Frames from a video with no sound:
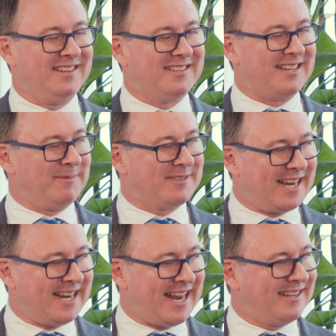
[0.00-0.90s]
some
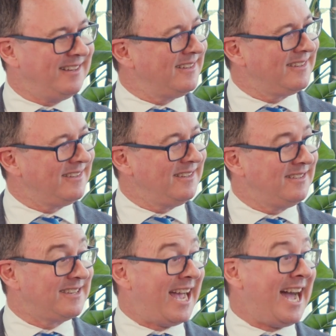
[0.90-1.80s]
state actors
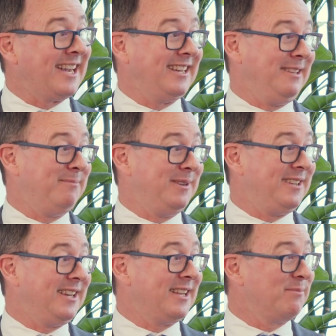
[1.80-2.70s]
targeting
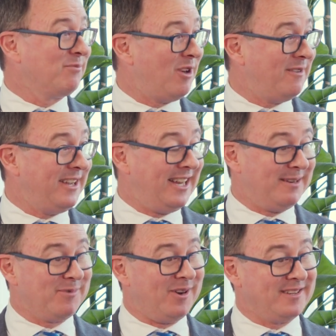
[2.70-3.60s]
particular private
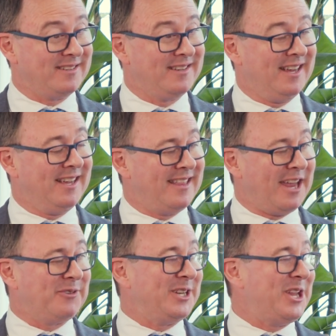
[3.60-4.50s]
enterprises.
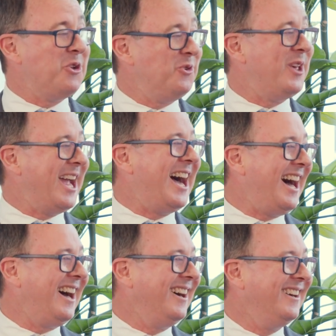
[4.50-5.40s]
They already know who they
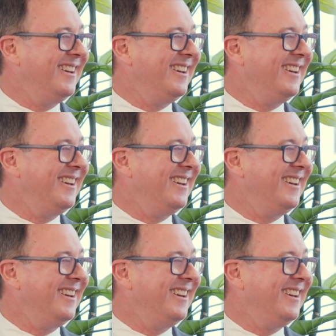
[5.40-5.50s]
are,